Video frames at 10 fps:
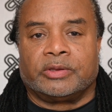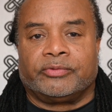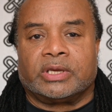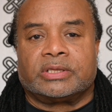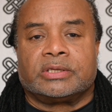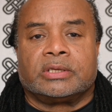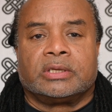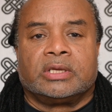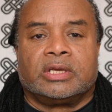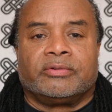Victor
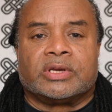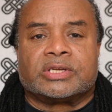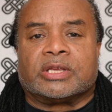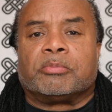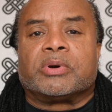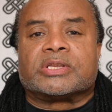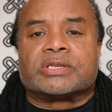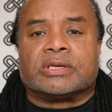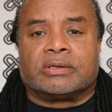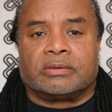Verster
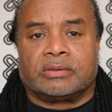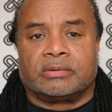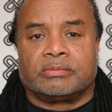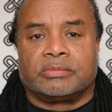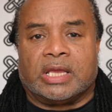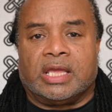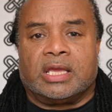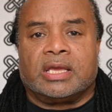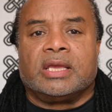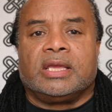Prison. Here,